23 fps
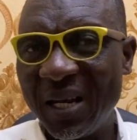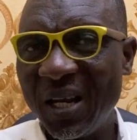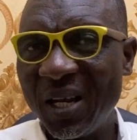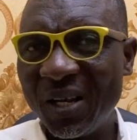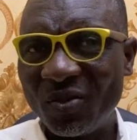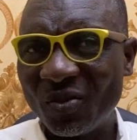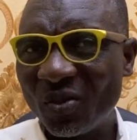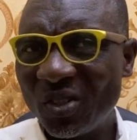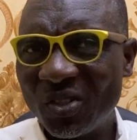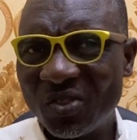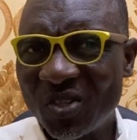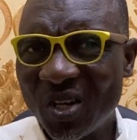
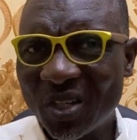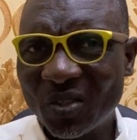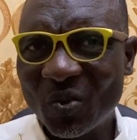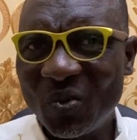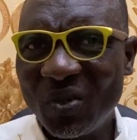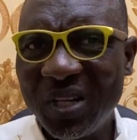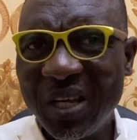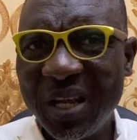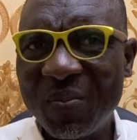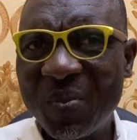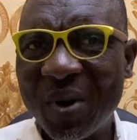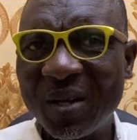So it's not
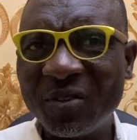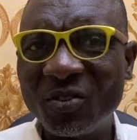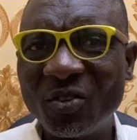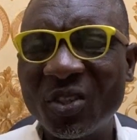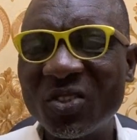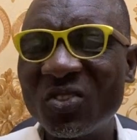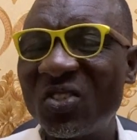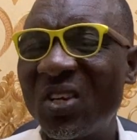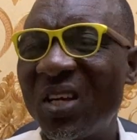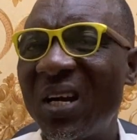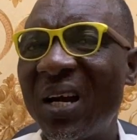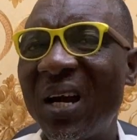only about
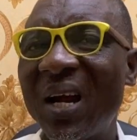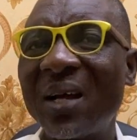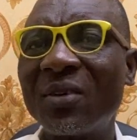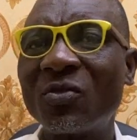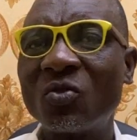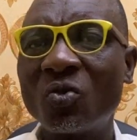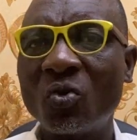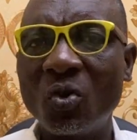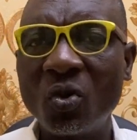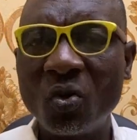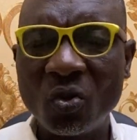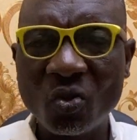just general
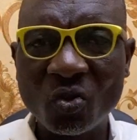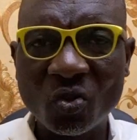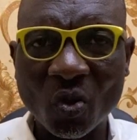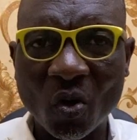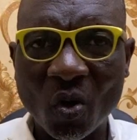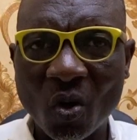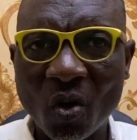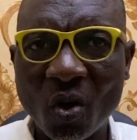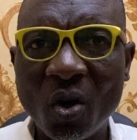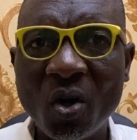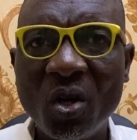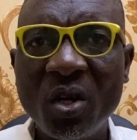students
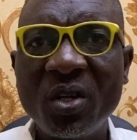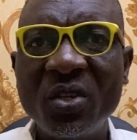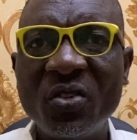or